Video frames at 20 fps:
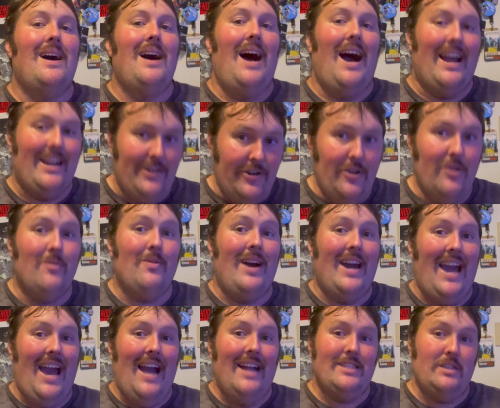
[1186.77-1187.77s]
I knew I
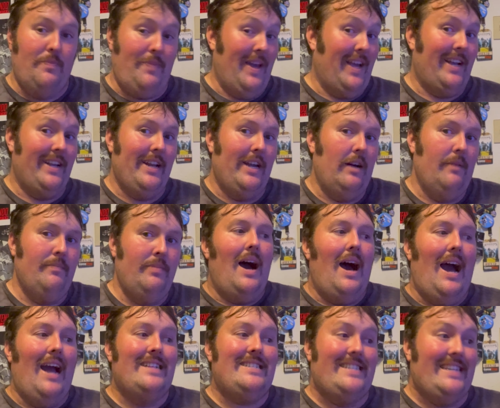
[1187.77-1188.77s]
had to pick it up.
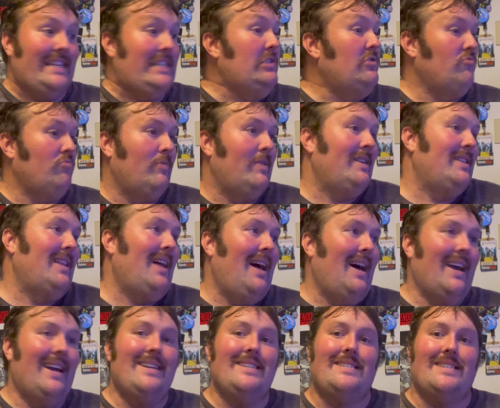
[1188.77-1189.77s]
I didn't
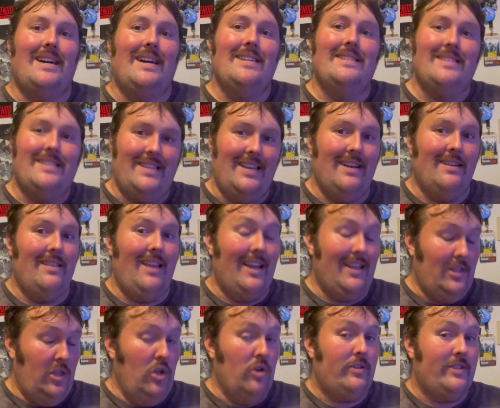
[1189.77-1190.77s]
realize until I
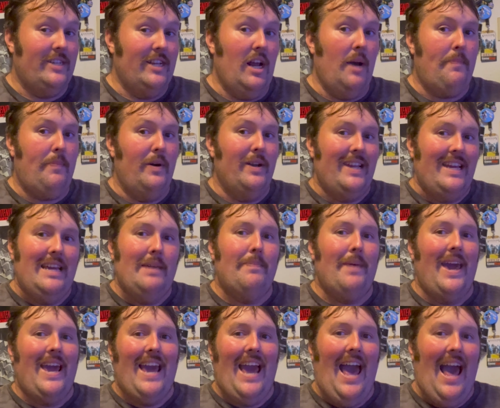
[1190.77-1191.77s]
looked it up on
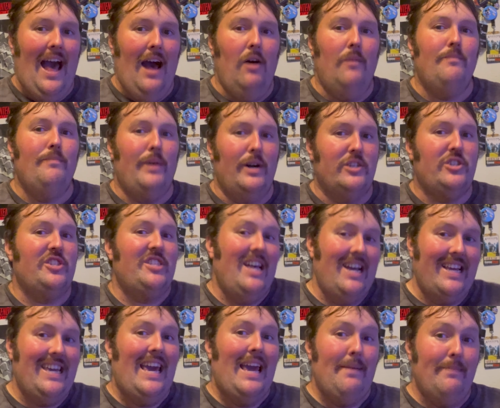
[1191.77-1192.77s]
eBay how much
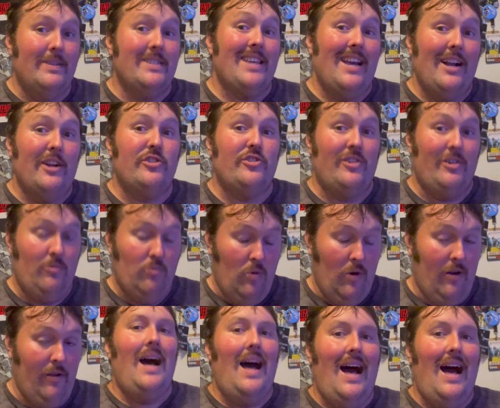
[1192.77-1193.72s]
that game is actually worth.